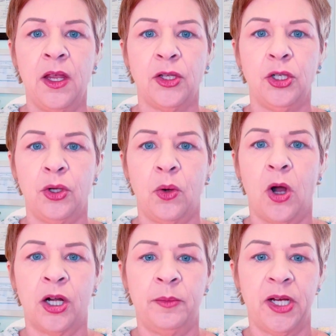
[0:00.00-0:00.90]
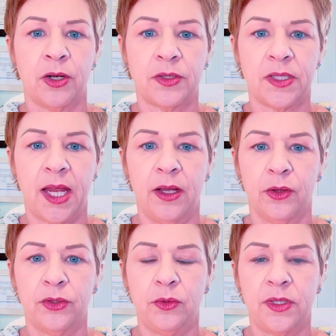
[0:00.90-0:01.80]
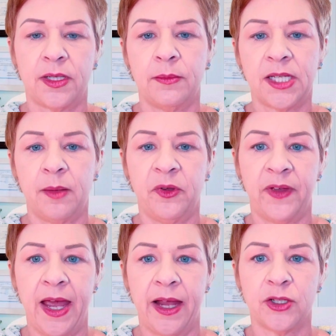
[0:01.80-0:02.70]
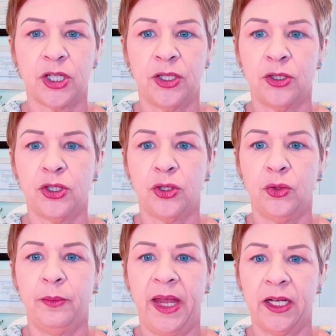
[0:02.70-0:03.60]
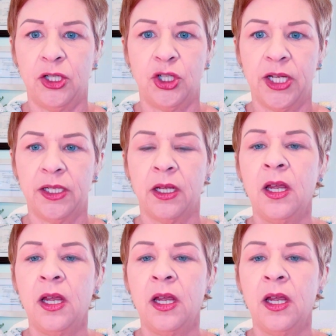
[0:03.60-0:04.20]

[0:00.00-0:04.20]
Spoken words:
on a bigger scale, do some type of action to manage it.